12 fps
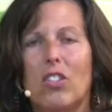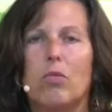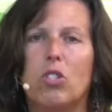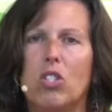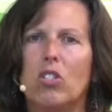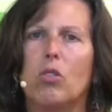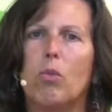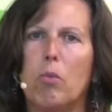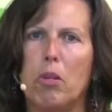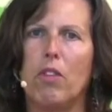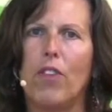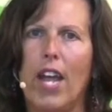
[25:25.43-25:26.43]
I mean, she's a
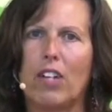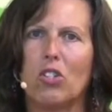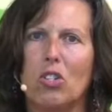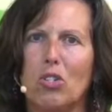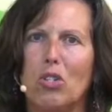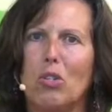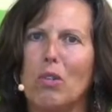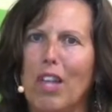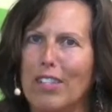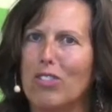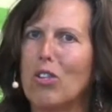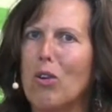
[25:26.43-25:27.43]
woman of action too,
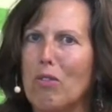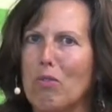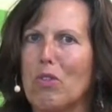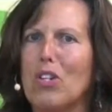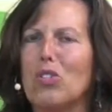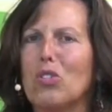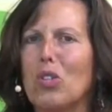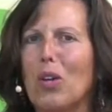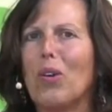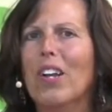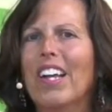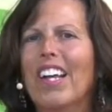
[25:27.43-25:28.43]
less so of words.
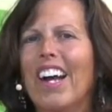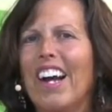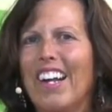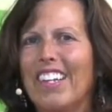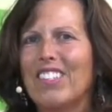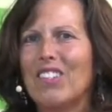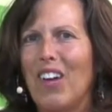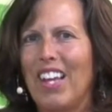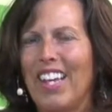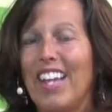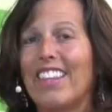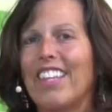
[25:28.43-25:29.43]
So I
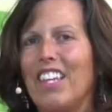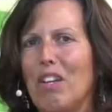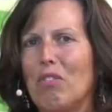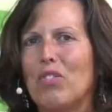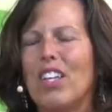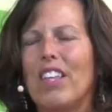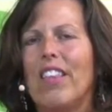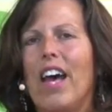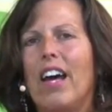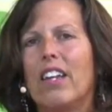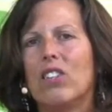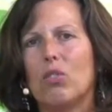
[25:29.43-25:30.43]
get the gift in
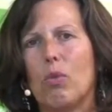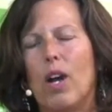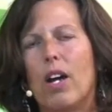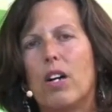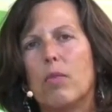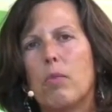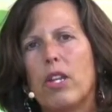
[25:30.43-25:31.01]
that as well.